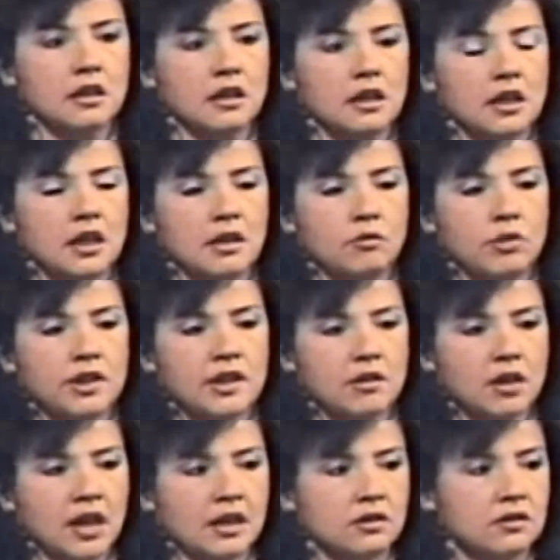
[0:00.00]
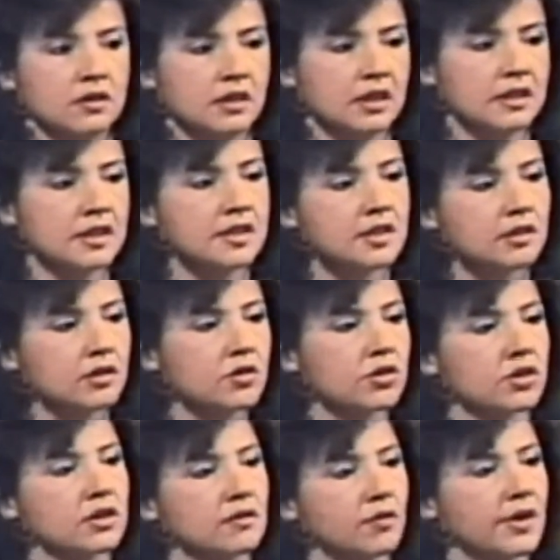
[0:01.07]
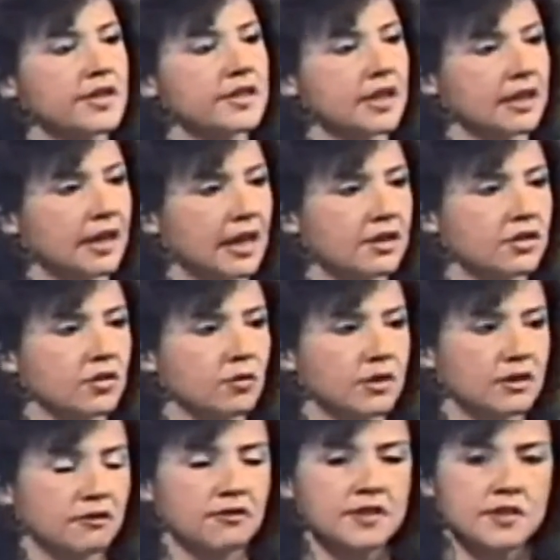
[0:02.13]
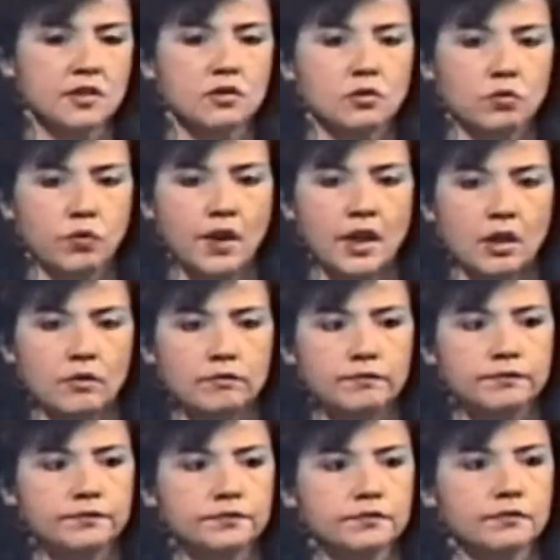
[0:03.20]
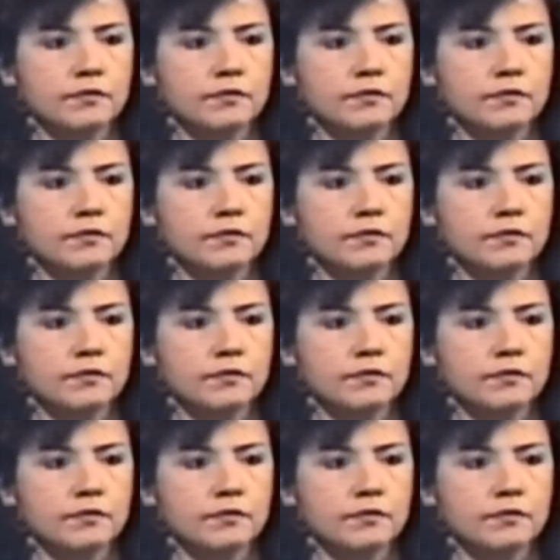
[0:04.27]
and the dissolution of one's connection with the physical realm.